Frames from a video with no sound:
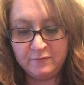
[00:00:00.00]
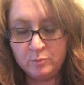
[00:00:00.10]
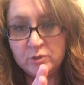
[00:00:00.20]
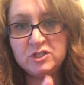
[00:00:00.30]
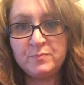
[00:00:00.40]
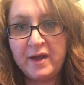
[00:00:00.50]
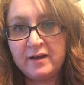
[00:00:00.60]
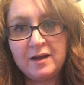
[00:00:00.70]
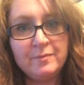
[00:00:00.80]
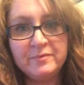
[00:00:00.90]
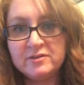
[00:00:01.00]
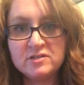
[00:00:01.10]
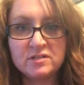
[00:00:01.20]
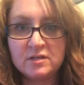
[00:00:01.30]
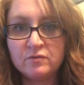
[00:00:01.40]
If you push back up, you're
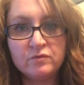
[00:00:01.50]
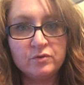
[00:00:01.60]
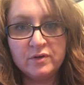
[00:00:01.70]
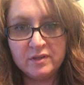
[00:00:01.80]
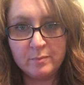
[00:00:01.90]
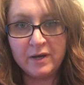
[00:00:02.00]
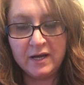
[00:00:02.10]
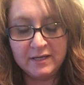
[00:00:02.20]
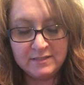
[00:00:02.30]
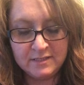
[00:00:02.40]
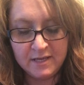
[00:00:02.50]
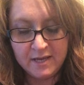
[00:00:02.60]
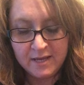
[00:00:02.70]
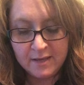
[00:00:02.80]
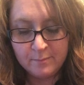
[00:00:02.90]
just going to ruin the bond.
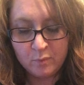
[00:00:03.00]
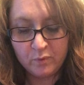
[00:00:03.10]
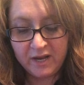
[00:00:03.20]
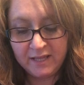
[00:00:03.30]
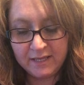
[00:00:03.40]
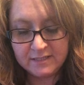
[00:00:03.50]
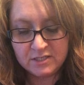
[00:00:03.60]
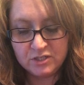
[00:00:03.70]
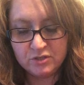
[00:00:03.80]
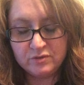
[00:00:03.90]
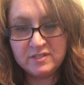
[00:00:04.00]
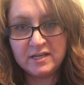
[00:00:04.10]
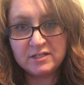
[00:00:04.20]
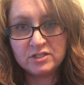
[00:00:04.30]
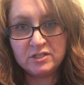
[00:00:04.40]
But what I like to do is
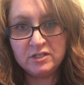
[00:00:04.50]
actually